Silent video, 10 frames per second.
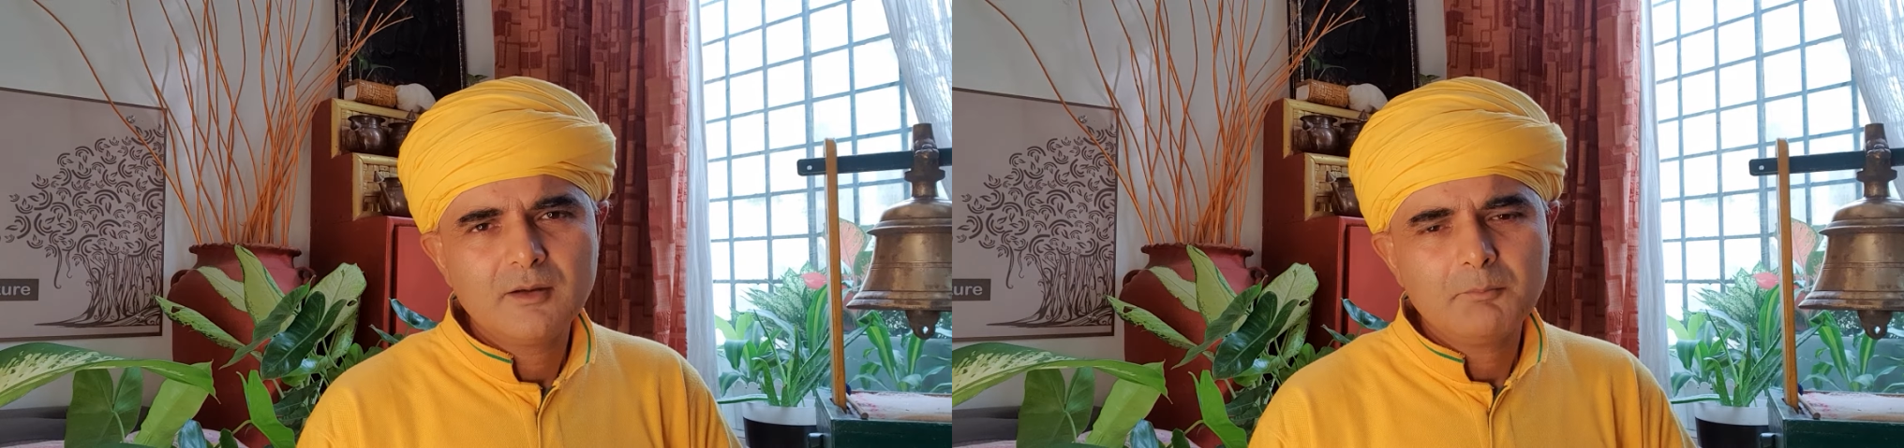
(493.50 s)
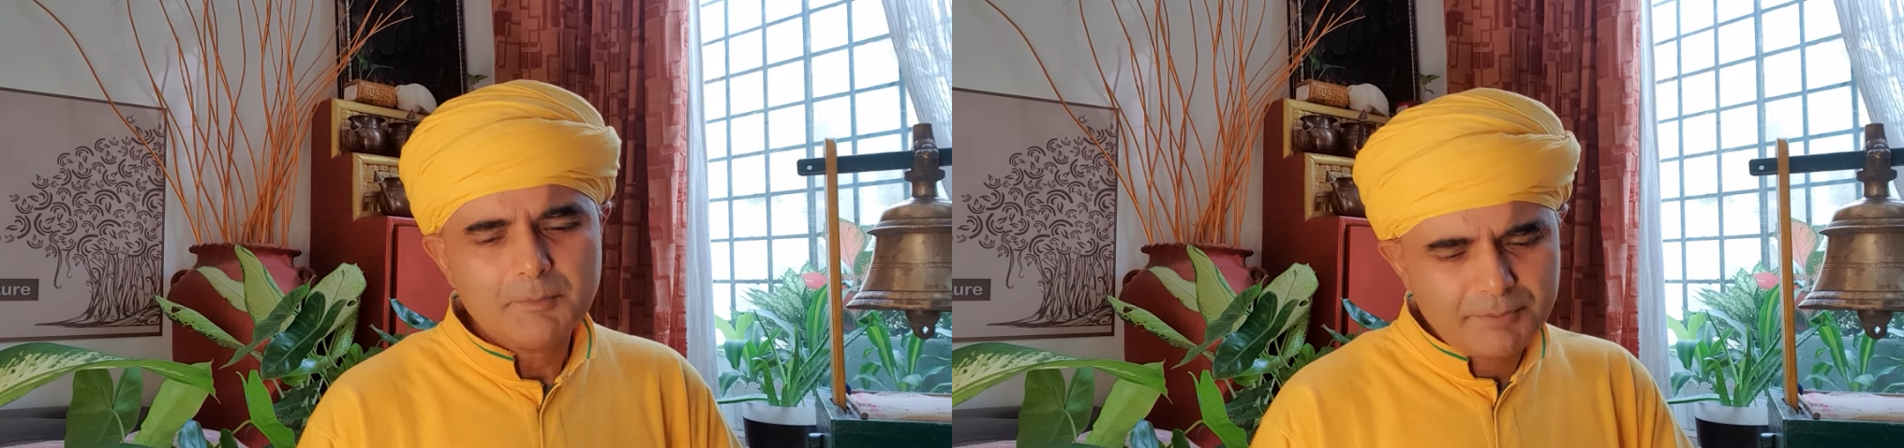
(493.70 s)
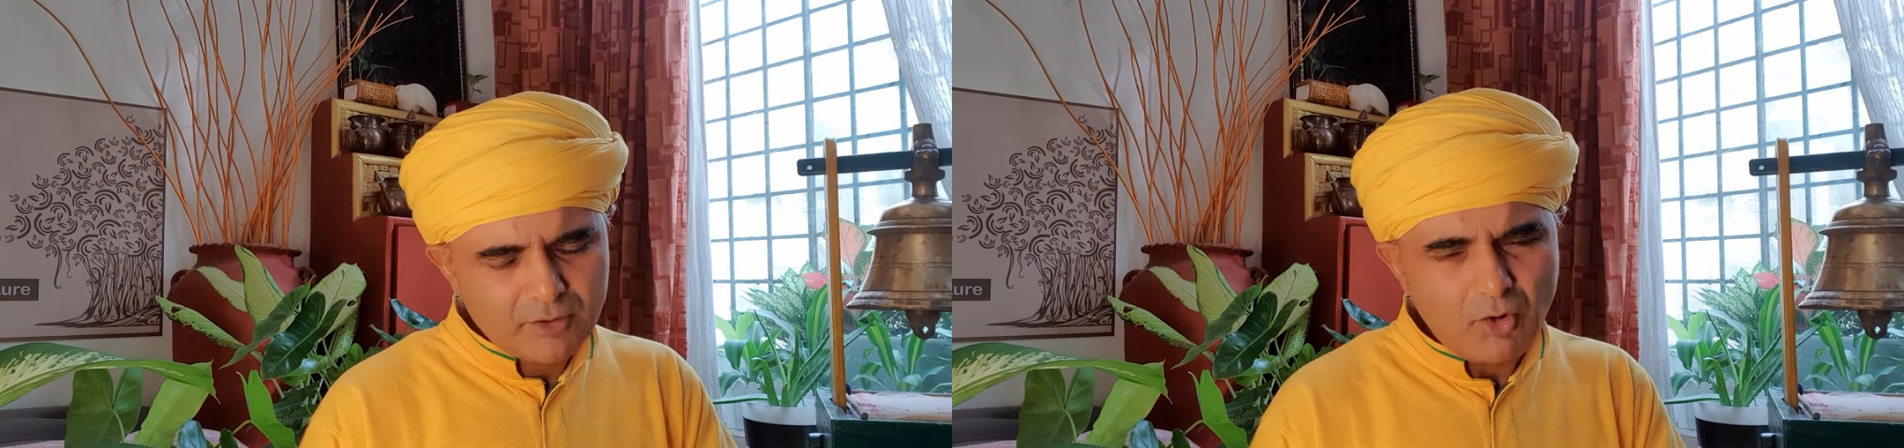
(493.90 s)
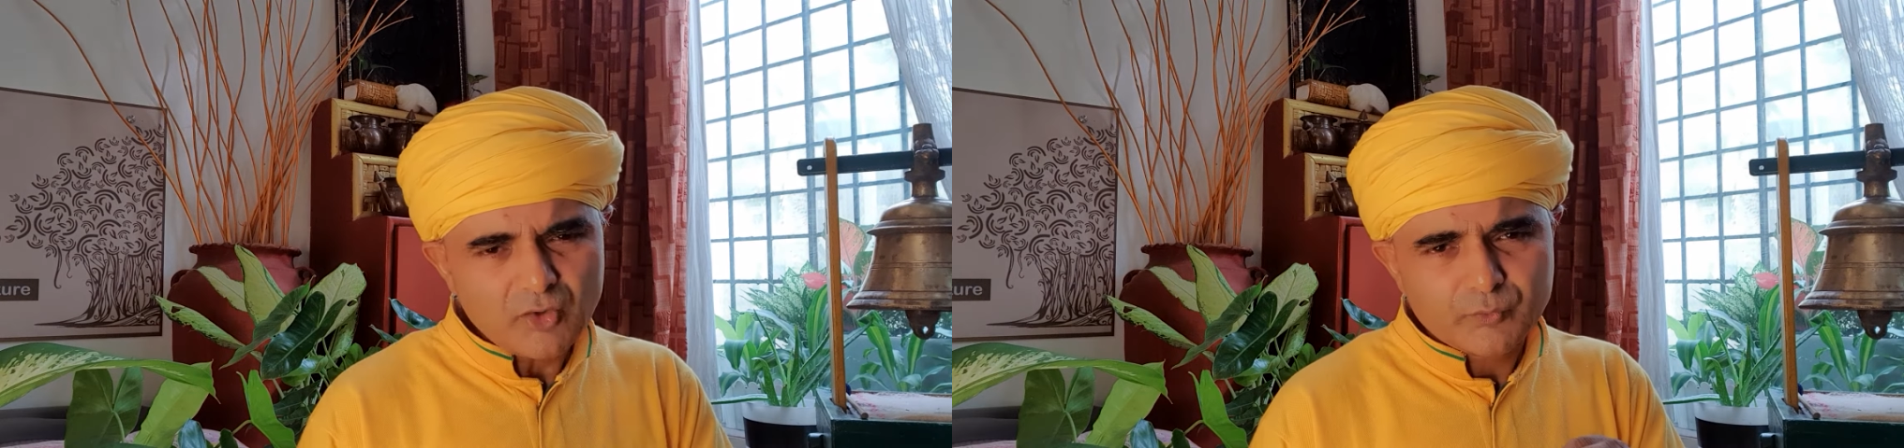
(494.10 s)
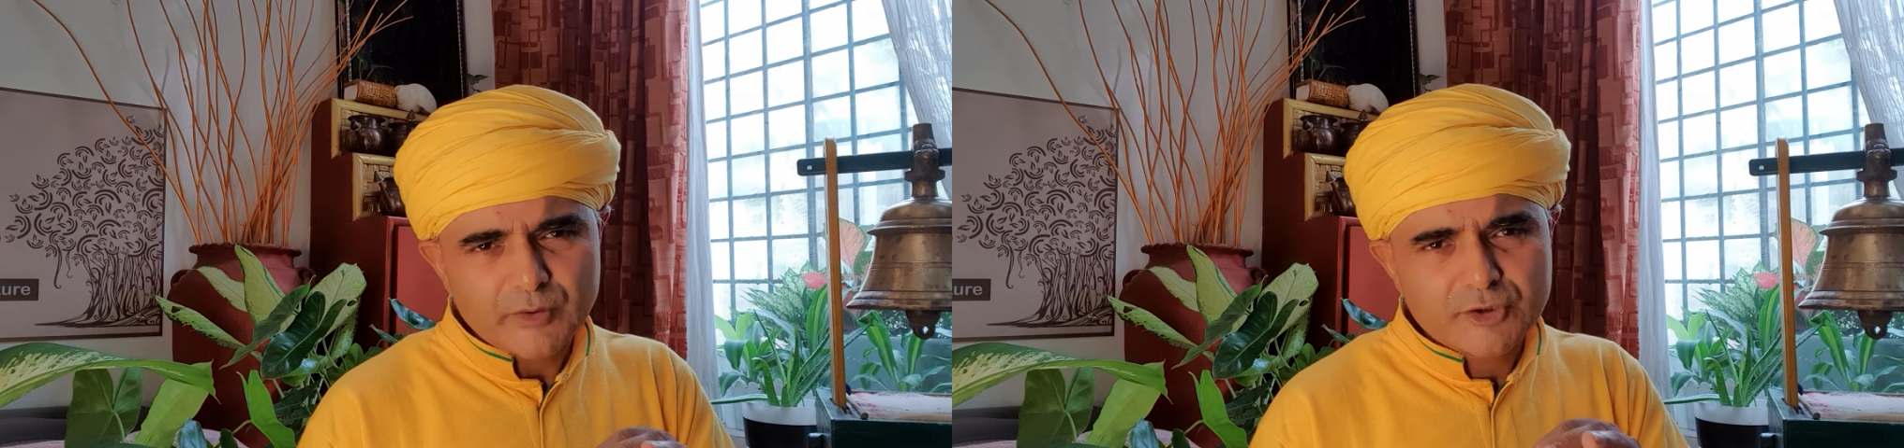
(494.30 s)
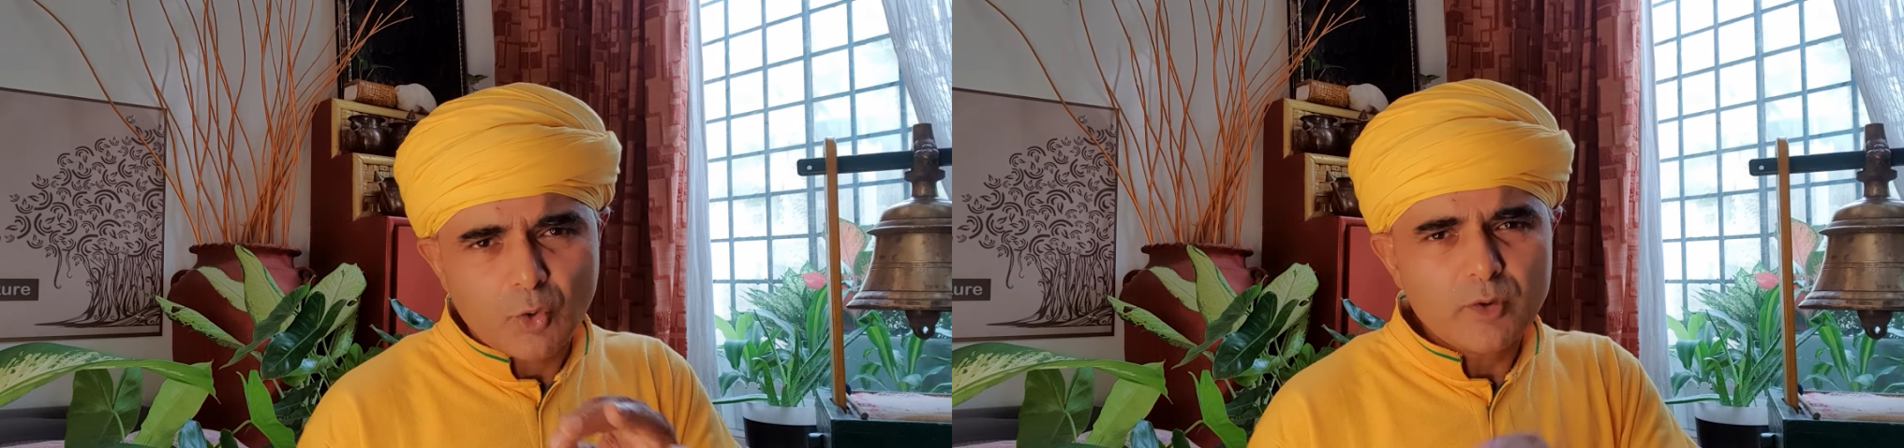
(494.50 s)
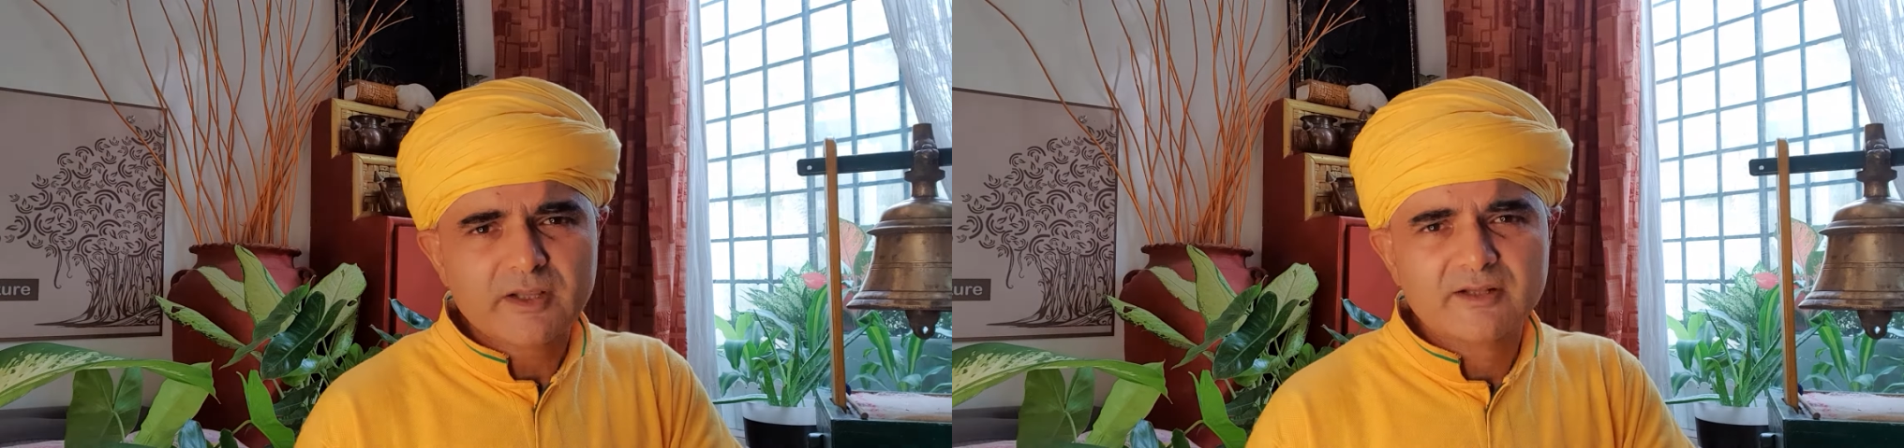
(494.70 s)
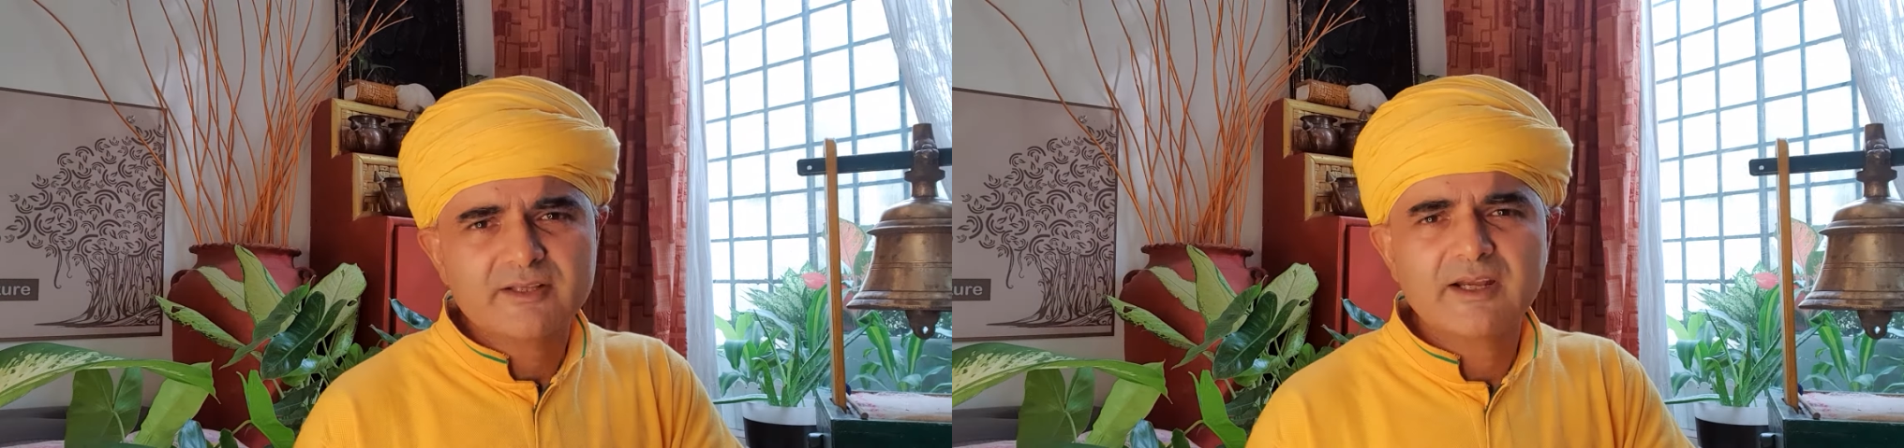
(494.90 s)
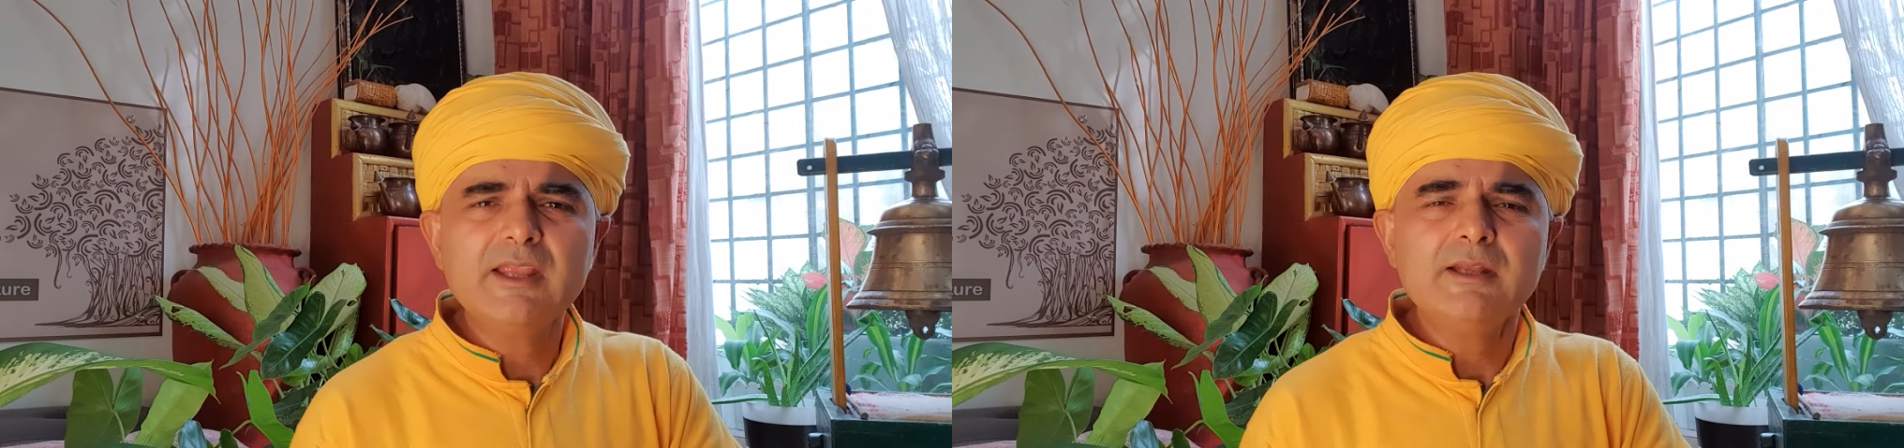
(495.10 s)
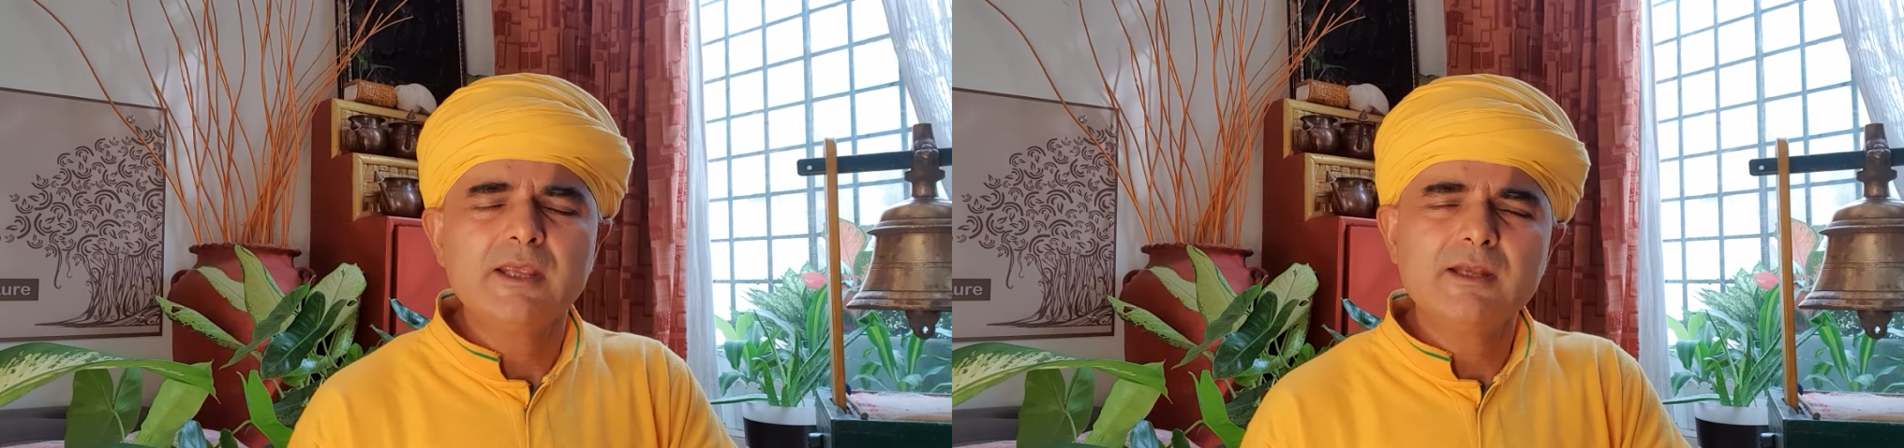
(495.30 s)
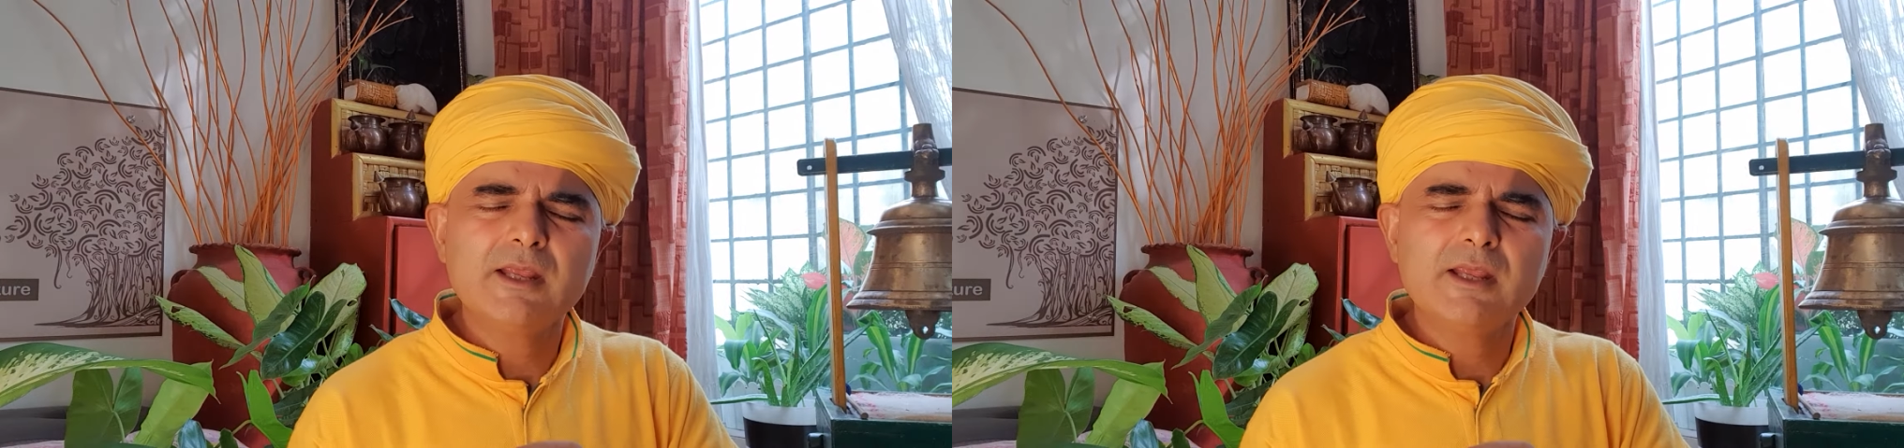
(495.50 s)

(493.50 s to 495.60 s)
But because we don't get there, in